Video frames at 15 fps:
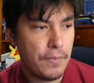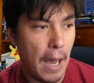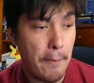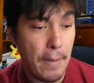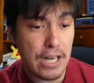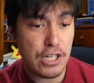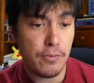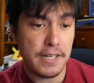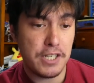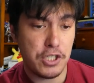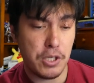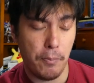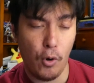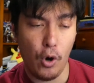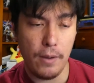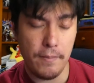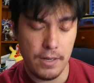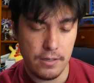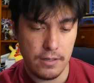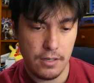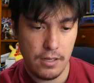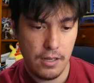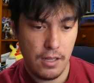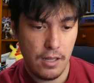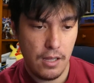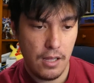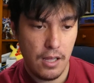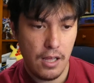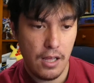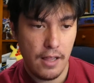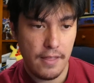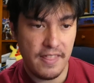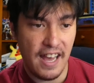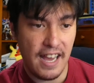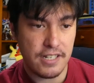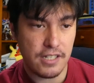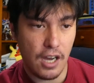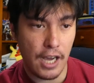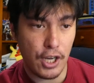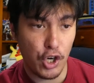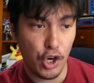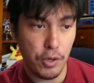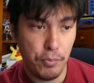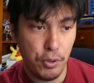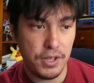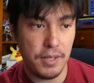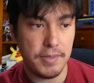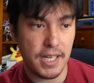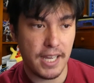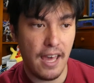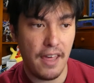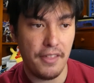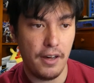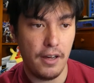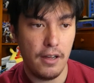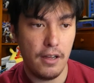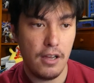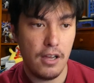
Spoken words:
Imagine my disappointment that I go to put them together,